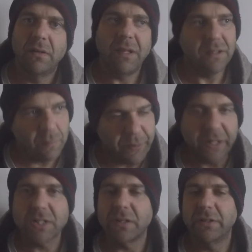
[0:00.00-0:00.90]
in the
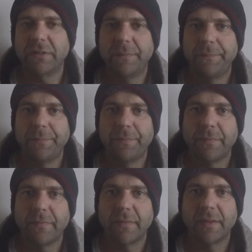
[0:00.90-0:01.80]
picture,
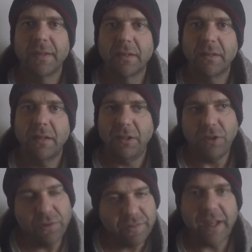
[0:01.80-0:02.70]
and
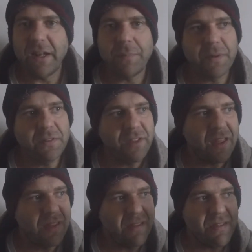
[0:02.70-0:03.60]
you stand up and you
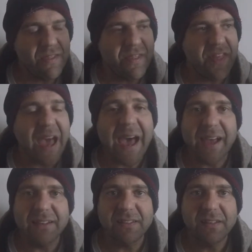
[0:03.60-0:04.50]
say,
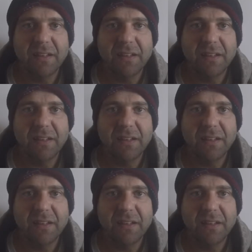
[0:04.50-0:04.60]
that